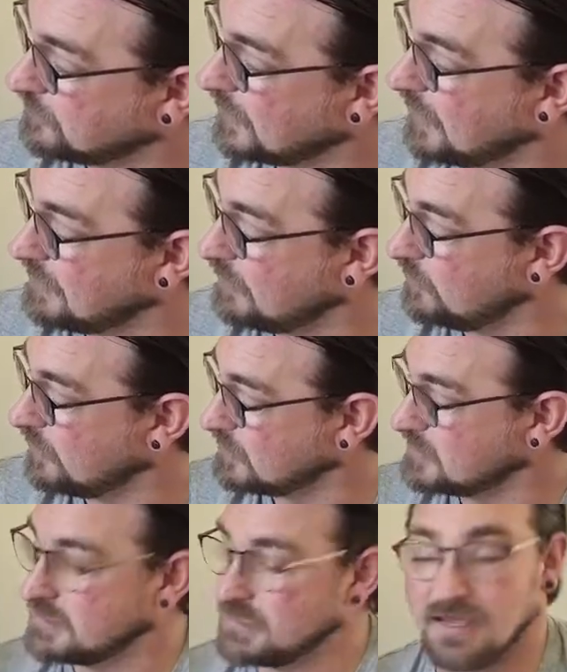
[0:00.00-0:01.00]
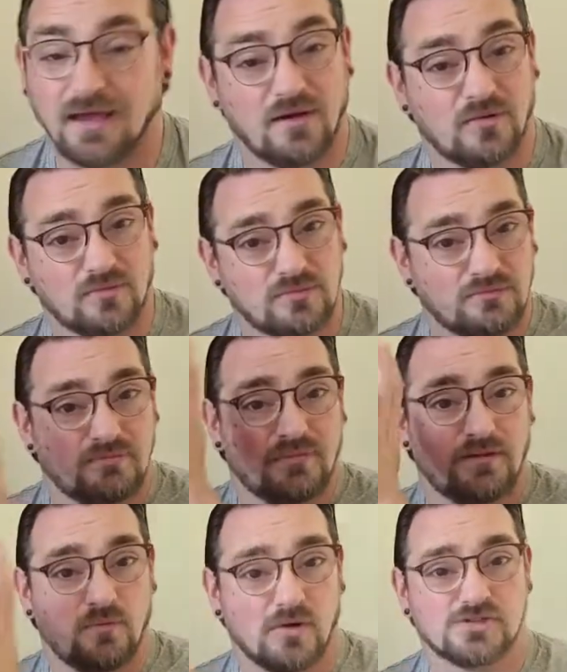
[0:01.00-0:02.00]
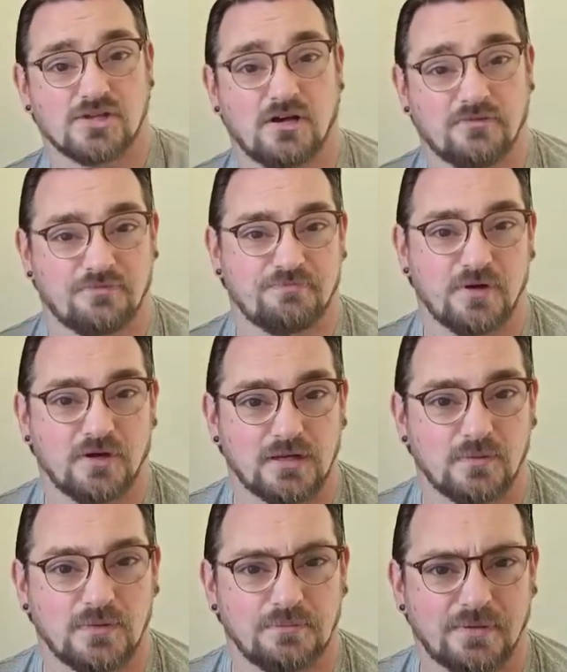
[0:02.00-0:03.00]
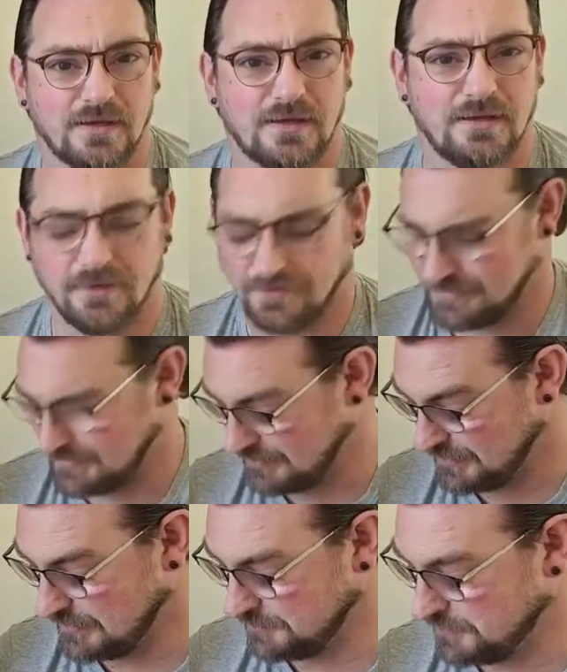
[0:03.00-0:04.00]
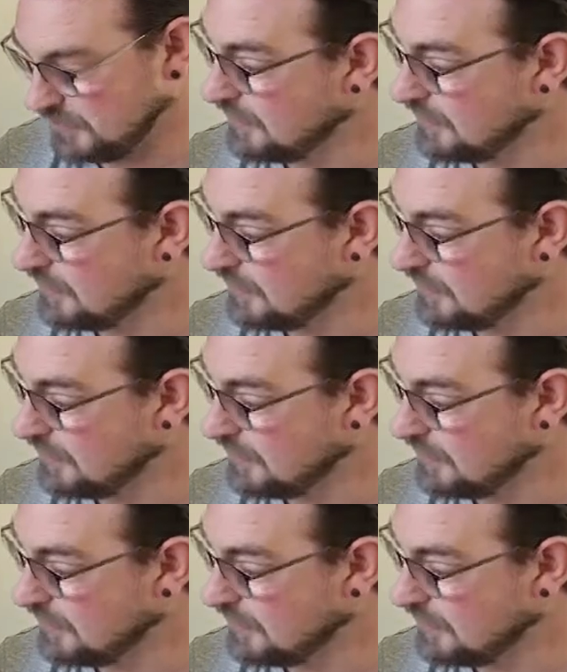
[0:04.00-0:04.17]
then we got to see what sort of pony would be. And